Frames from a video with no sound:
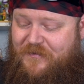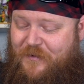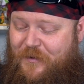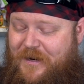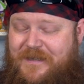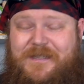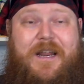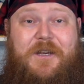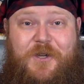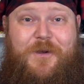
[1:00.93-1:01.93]
for it. And
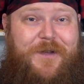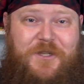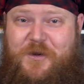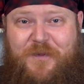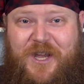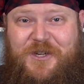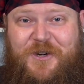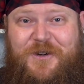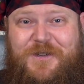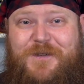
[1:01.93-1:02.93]
I took a bunch of
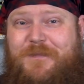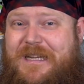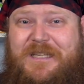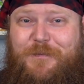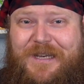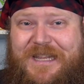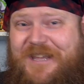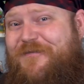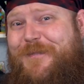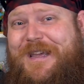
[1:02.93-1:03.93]
pictures. Please
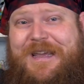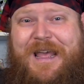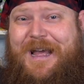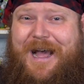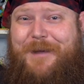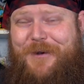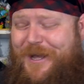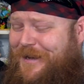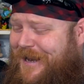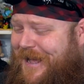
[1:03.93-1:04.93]
believe me, I'm
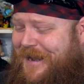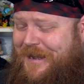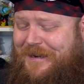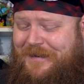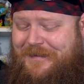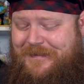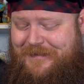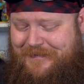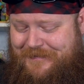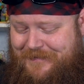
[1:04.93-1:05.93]
not lying.
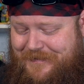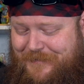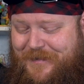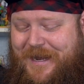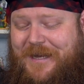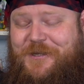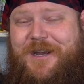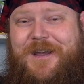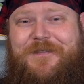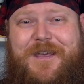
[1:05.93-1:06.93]
But yeah,
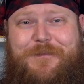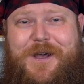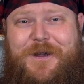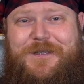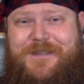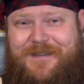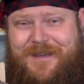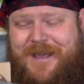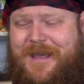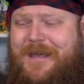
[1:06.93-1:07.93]
check out that box.
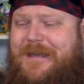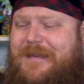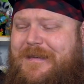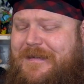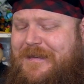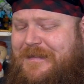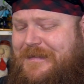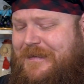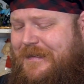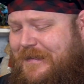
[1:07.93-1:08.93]

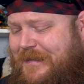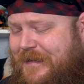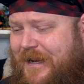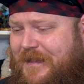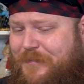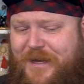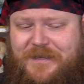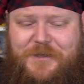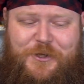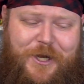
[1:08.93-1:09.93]
It's not in the
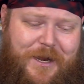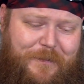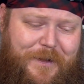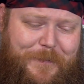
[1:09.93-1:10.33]
best of shape.